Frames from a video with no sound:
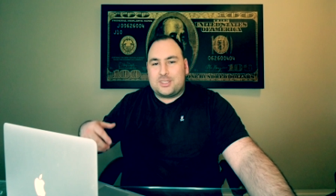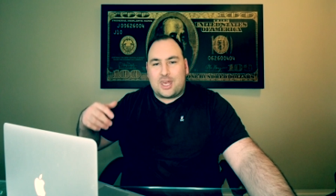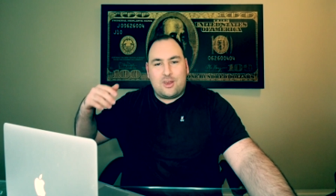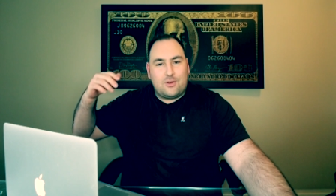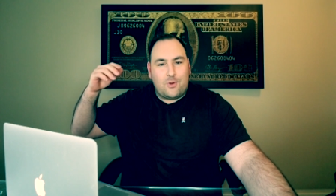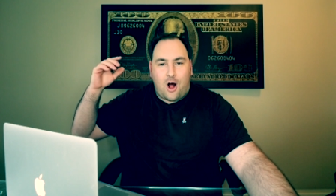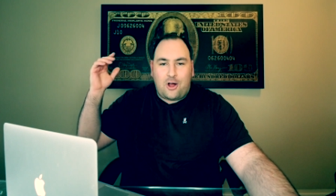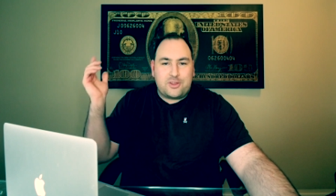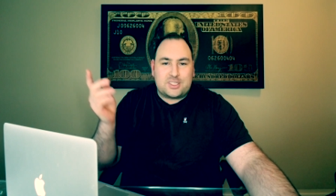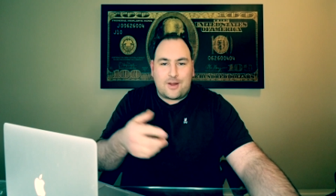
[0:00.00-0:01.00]
and tell you
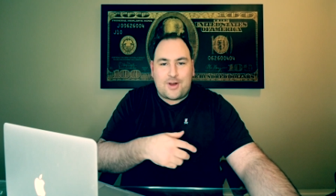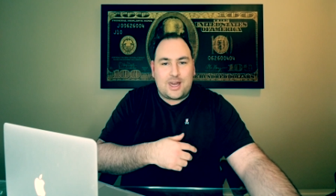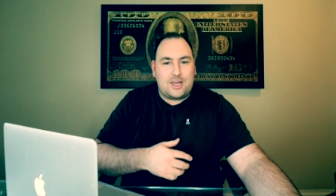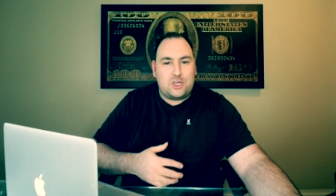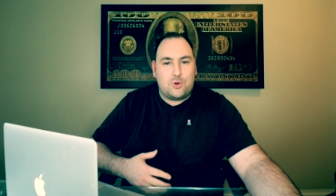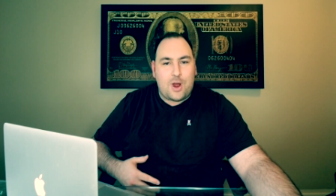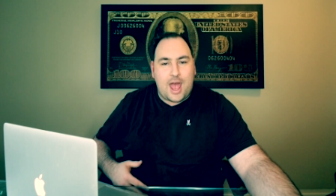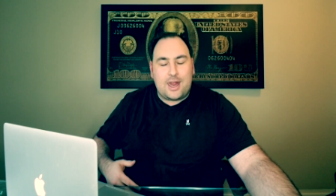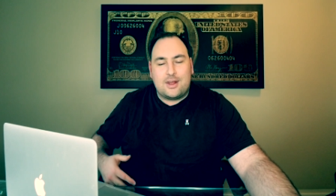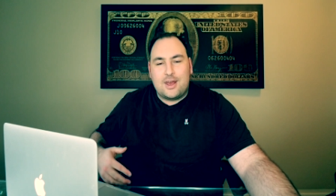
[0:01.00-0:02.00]
all the stuff I didn't do
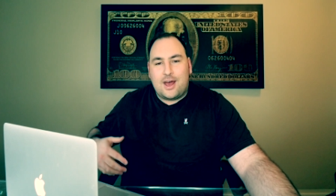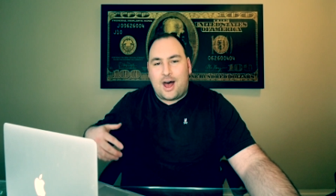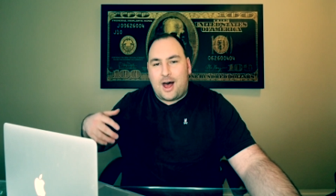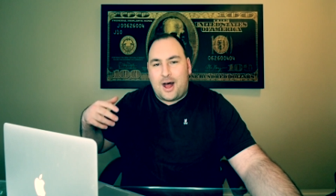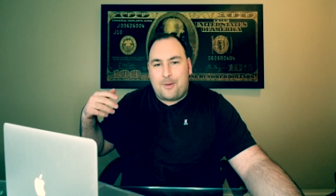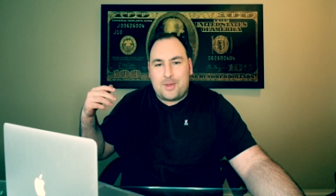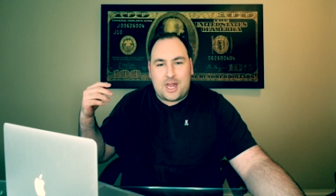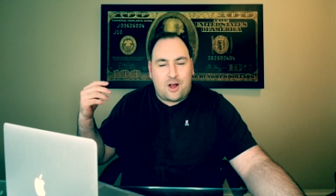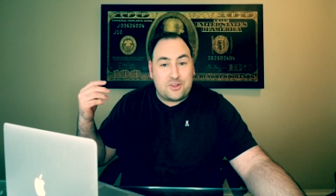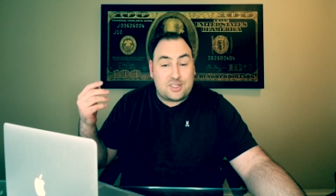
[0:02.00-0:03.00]
right, um,
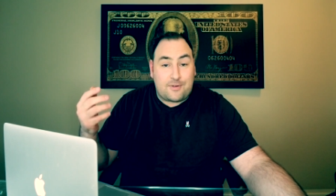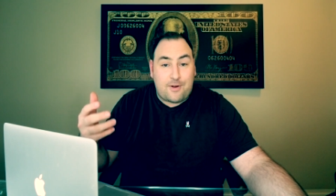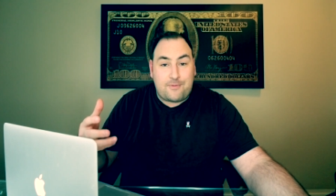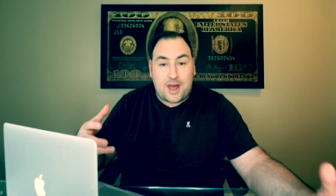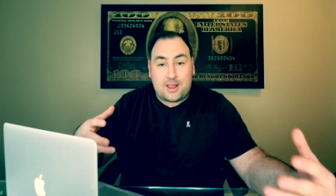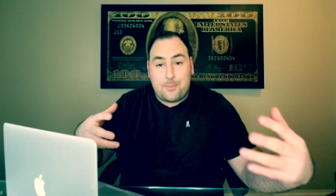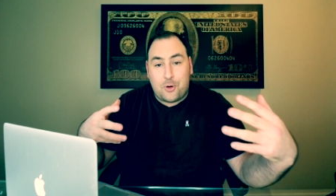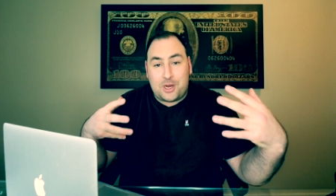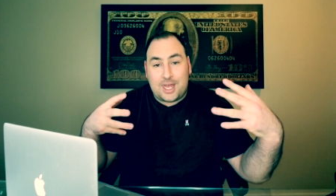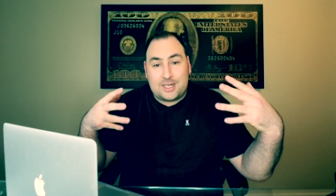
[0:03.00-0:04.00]
and all the stuff I finally
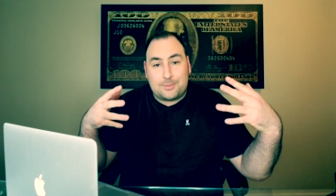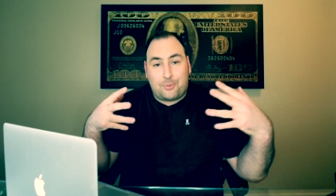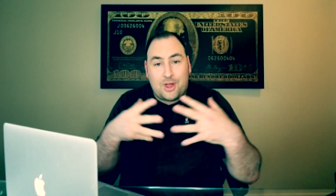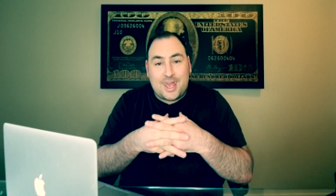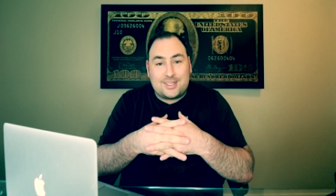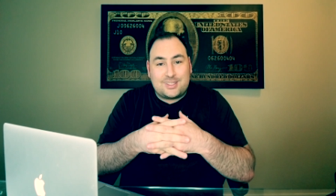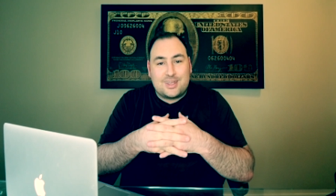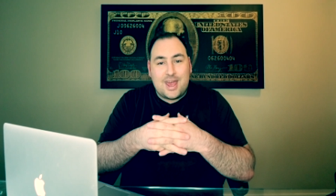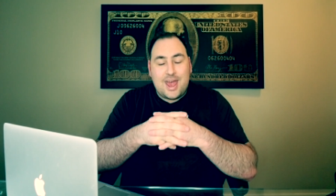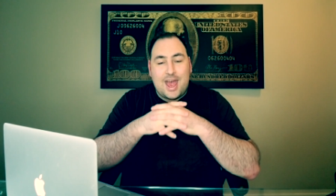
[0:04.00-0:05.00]
put into
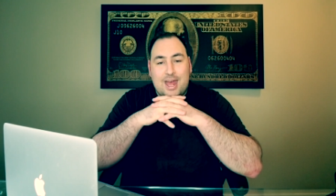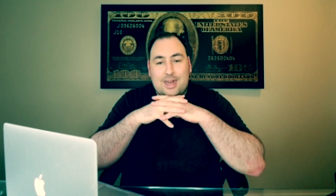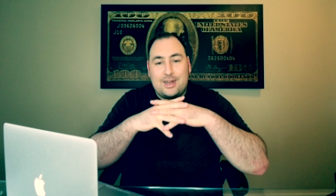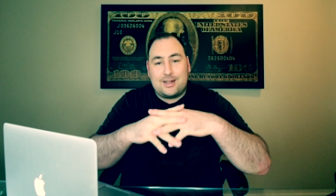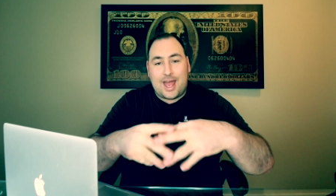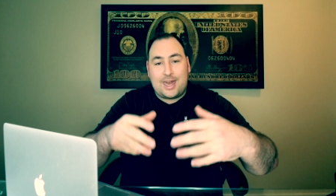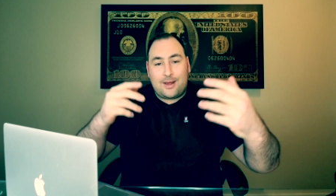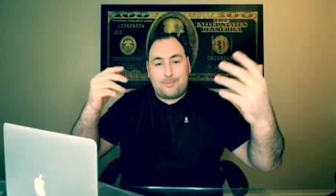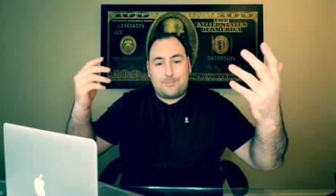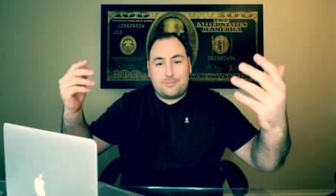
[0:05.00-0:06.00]
place and end
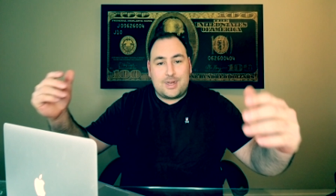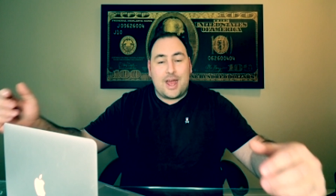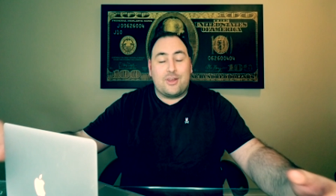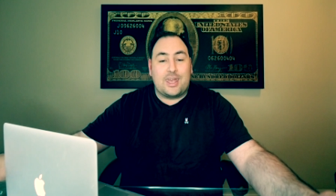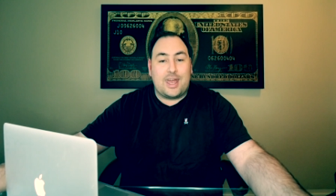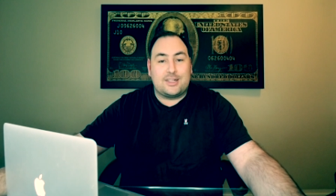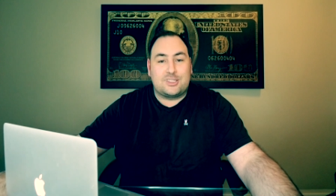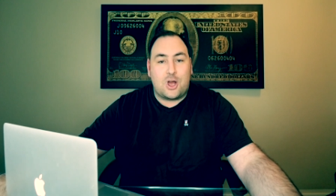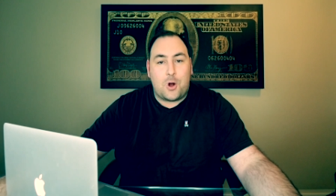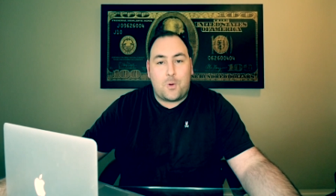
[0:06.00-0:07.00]
up nailing it.
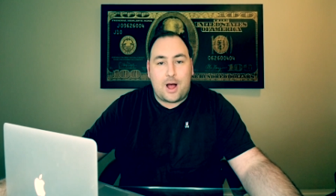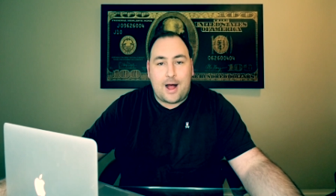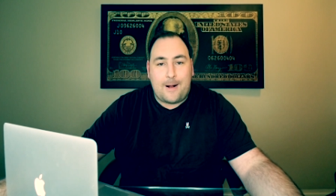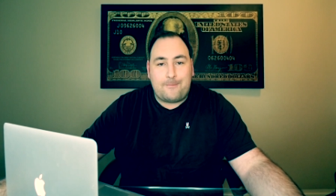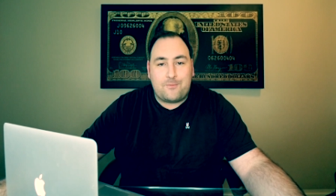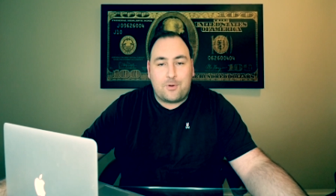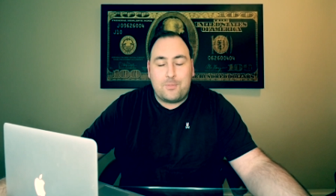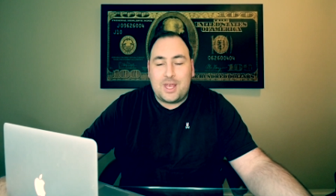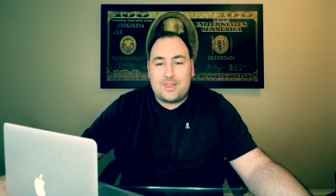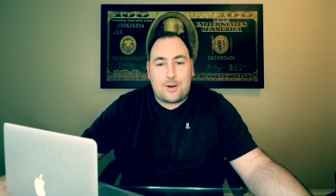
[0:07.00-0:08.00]
So um, for
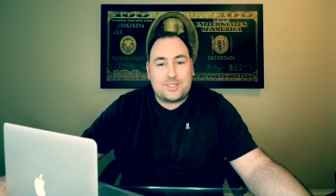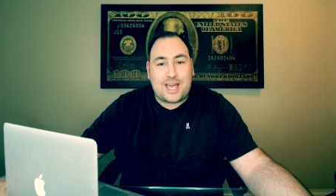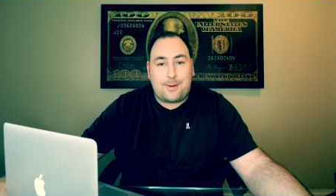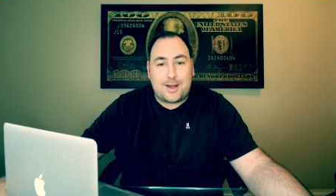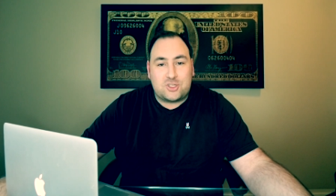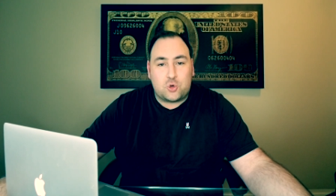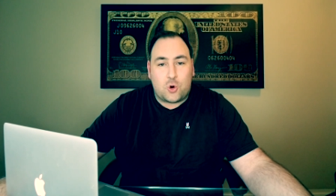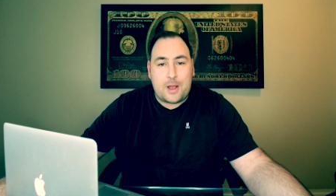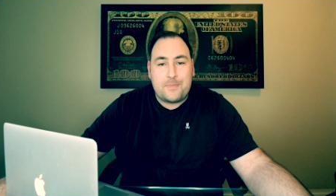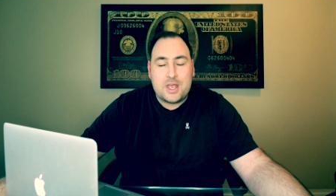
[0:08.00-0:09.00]
me, that was kind of my
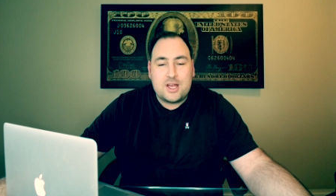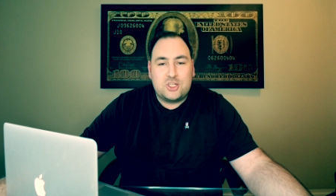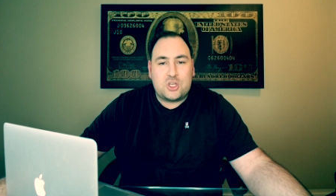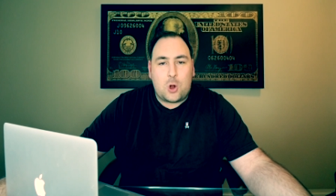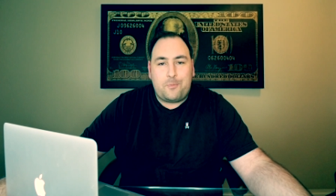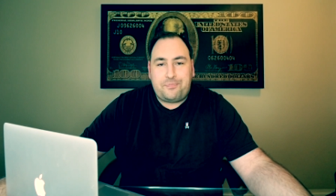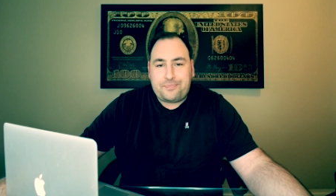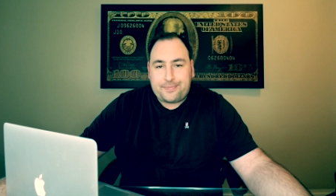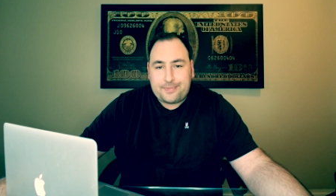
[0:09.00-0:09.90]
story. So.